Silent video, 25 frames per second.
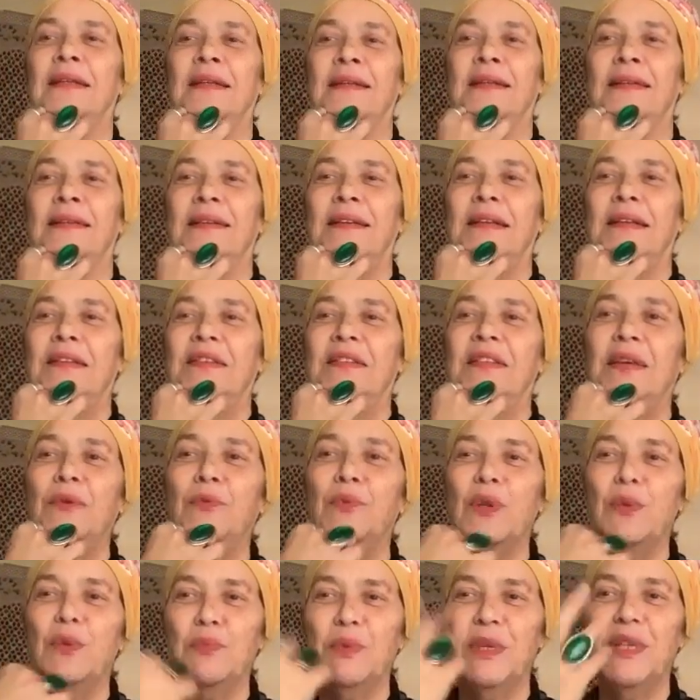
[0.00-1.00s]
and they
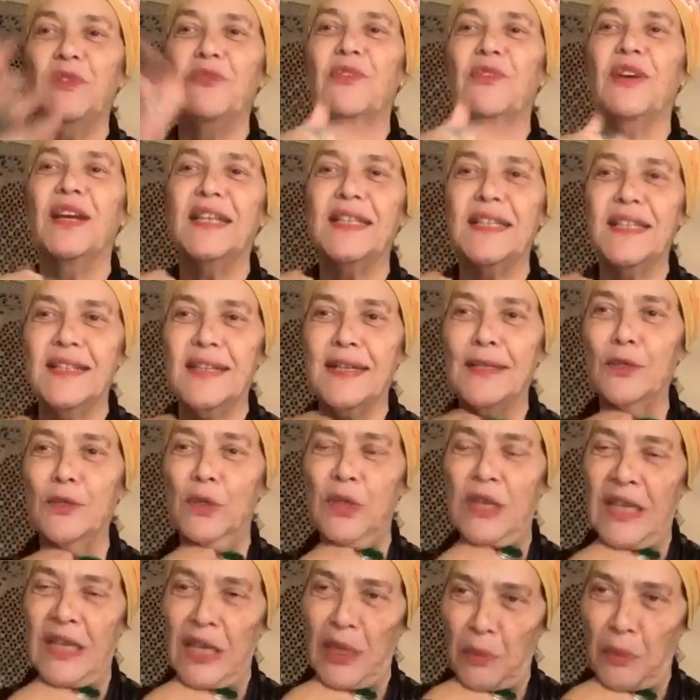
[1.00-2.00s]
will be invited at the
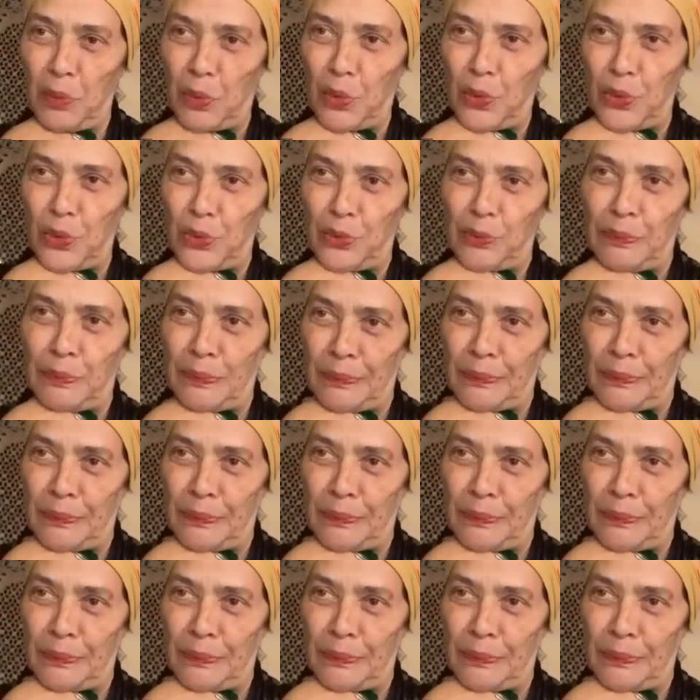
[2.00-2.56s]
table.